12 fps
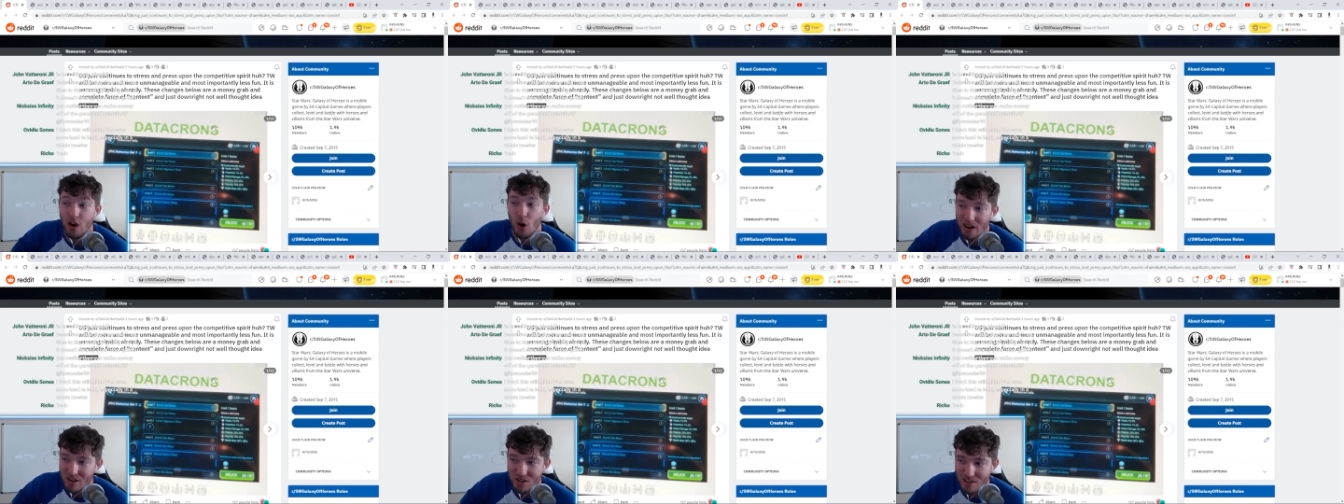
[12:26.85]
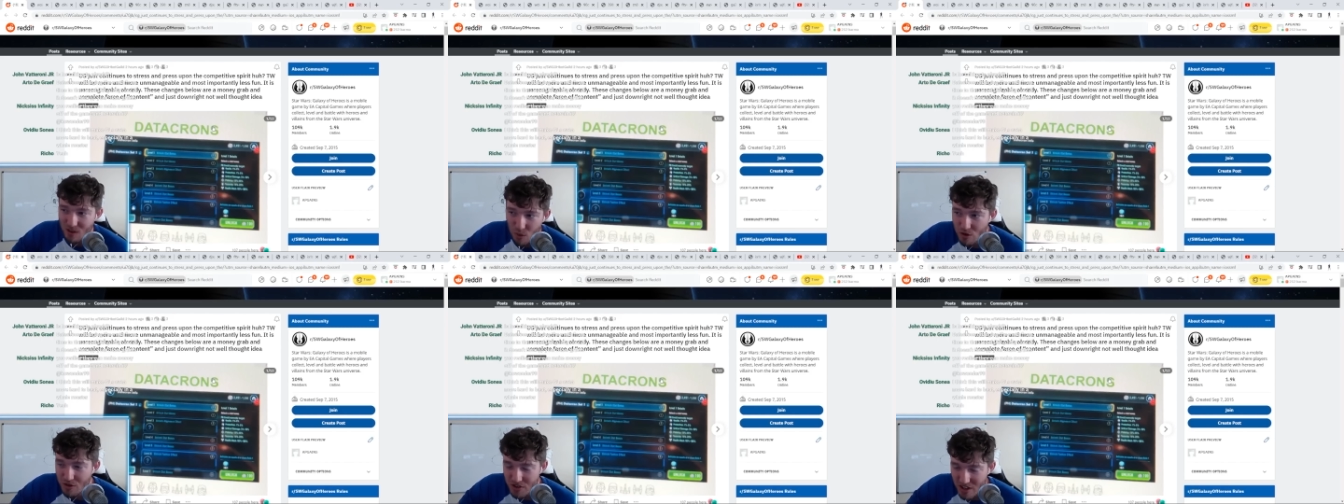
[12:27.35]
No one else in the
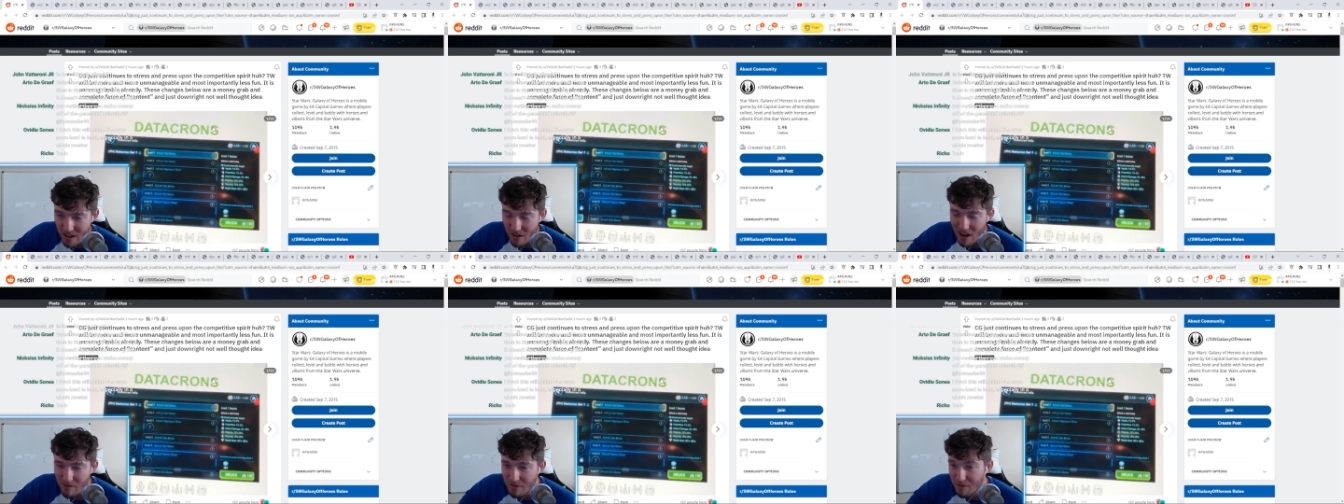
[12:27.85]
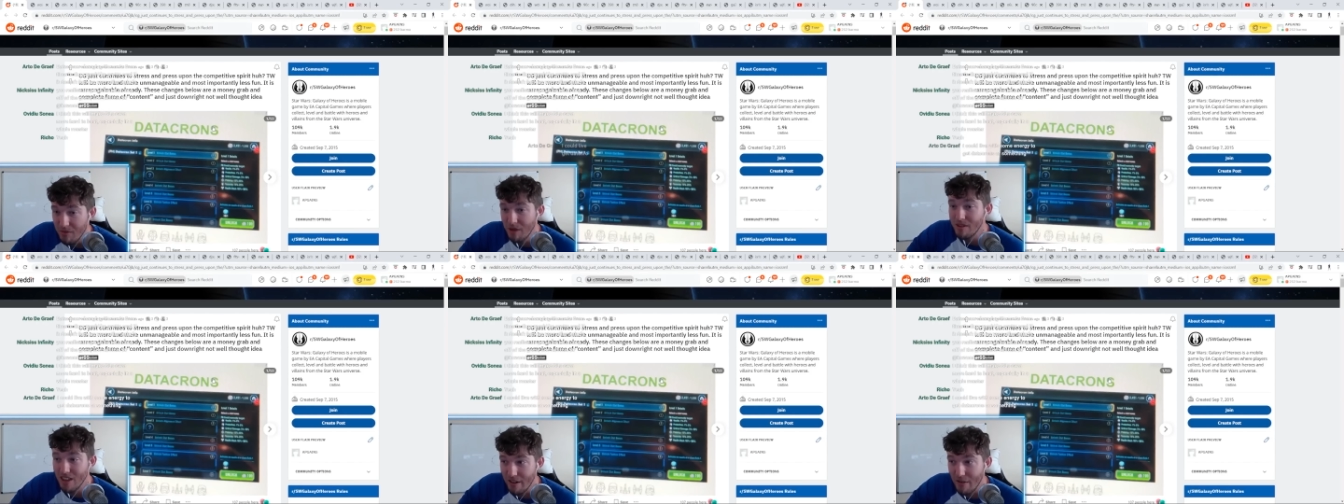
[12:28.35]
world is going to grab it, but maybe they